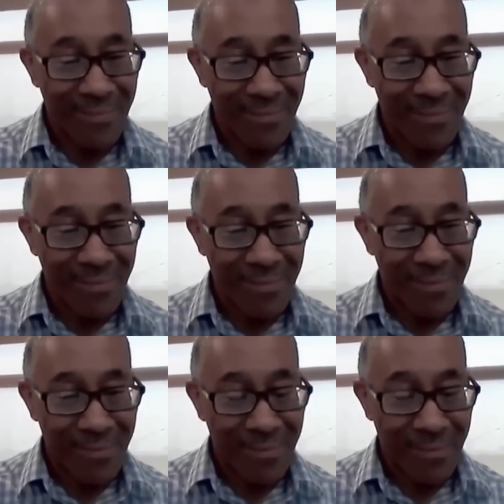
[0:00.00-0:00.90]

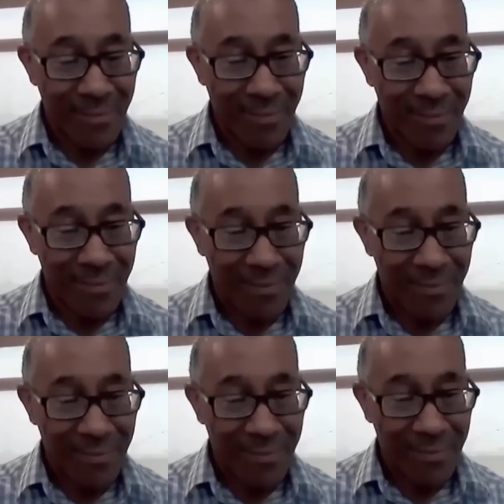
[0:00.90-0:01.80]

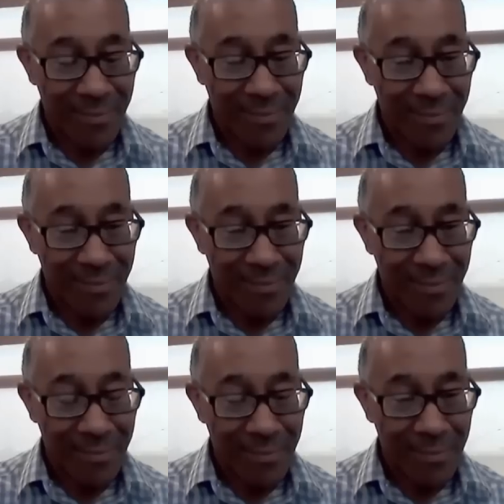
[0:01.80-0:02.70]

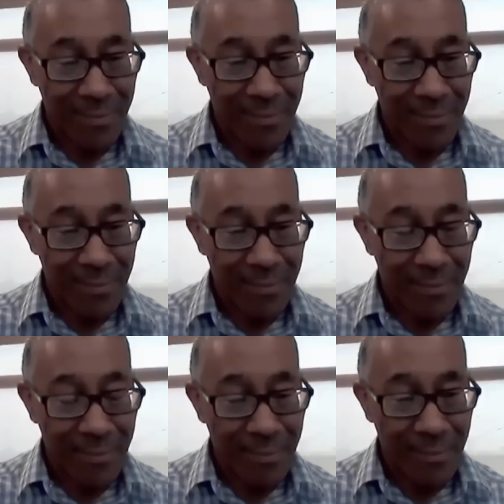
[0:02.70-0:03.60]

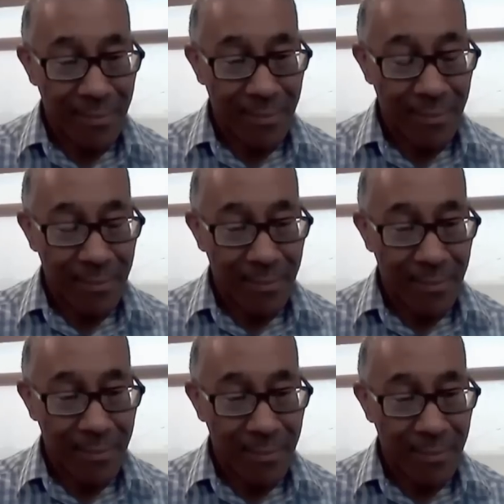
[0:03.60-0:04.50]

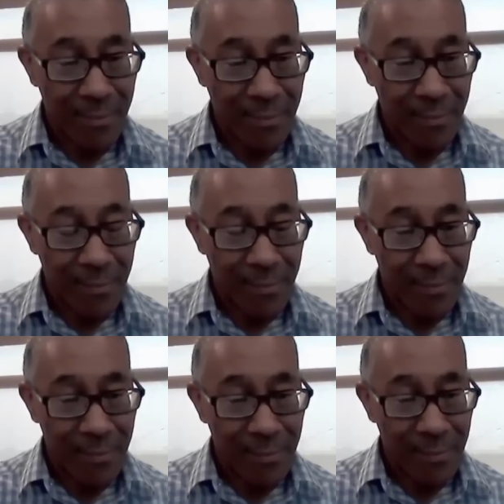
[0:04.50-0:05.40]

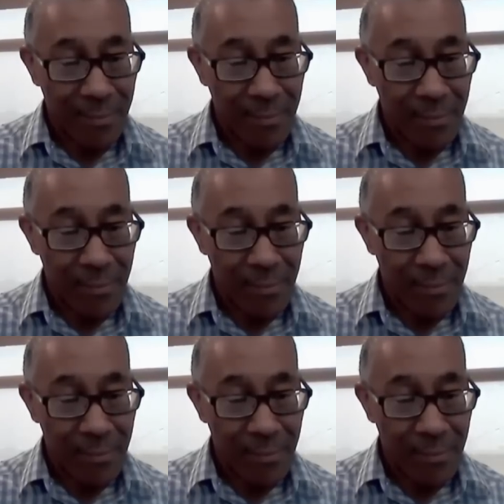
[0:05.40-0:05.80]
(silent)